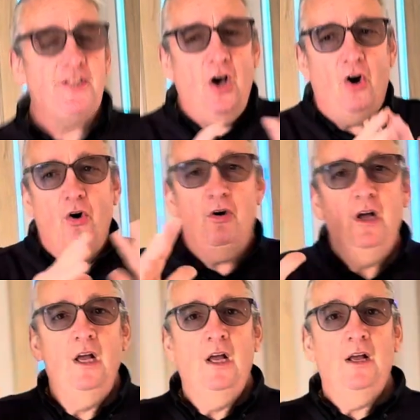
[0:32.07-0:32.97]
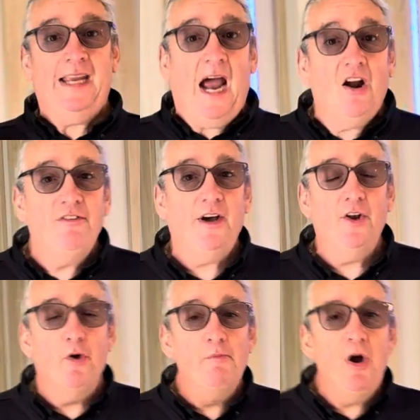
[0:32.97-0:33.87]
This whole
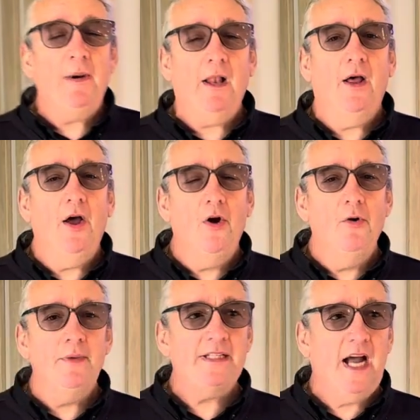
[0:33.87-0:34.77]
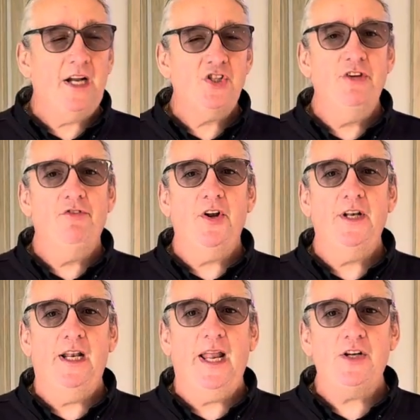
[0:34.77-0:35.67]
caravan or mobile home is actually run
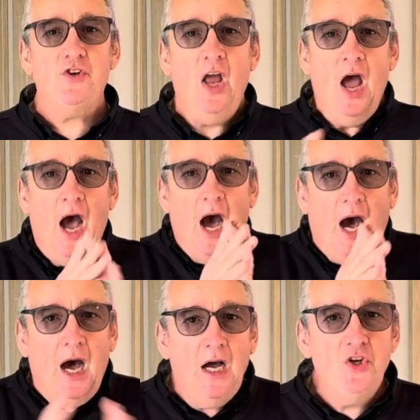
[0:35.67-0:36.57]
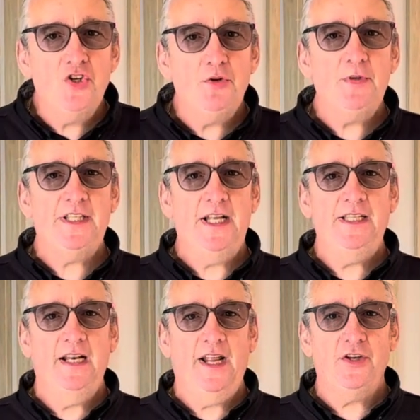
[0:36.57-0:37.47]
on electric,
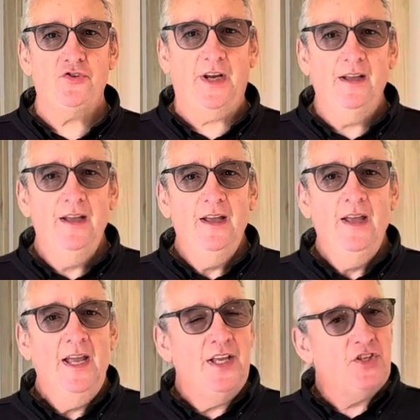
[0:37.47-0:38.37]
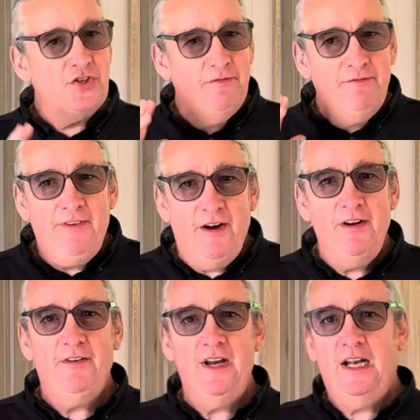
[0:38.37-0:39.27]
100% electric. It's got some
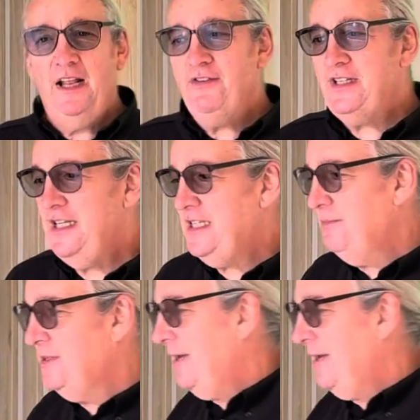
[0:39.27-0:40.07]
very, very clever systems